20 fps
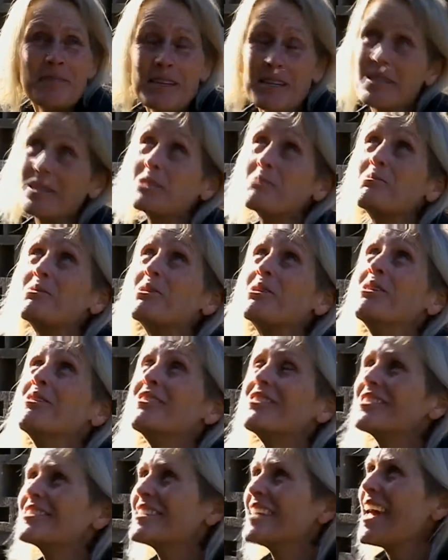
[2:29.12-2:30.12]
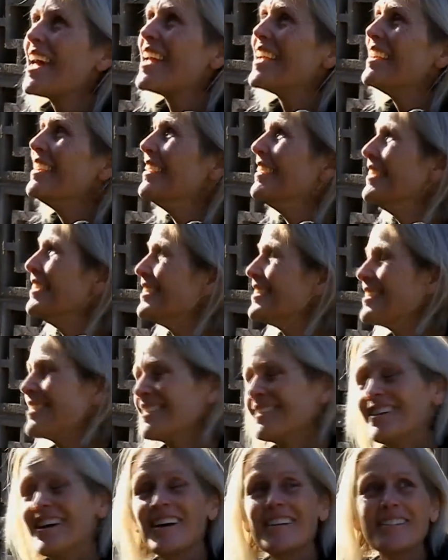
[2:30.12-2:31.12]
and it's a beautiful day.
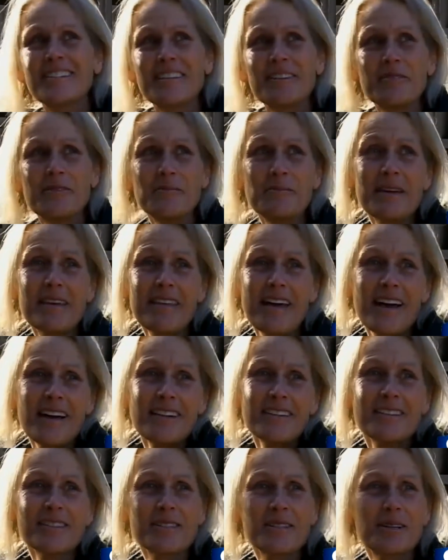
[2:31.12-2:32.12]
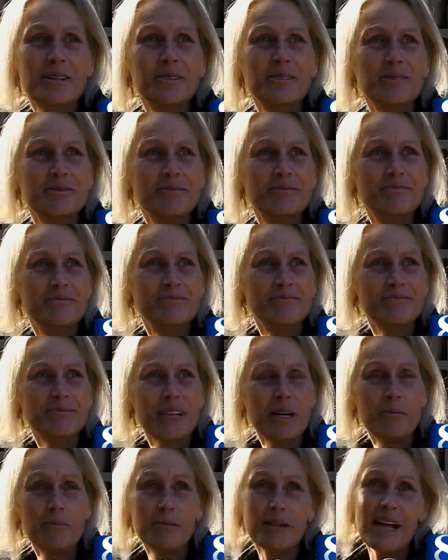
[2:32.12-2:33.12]
God's given me that, so
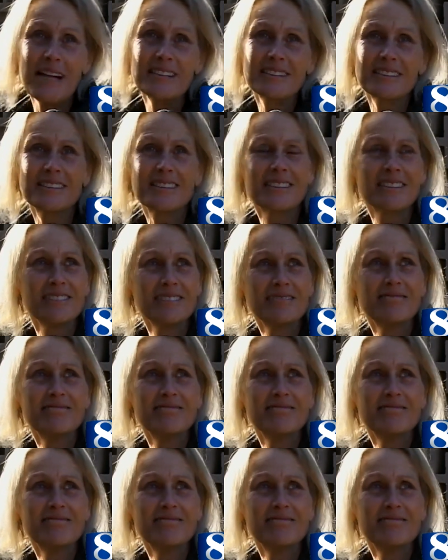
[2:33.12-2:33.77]
I'm blessed.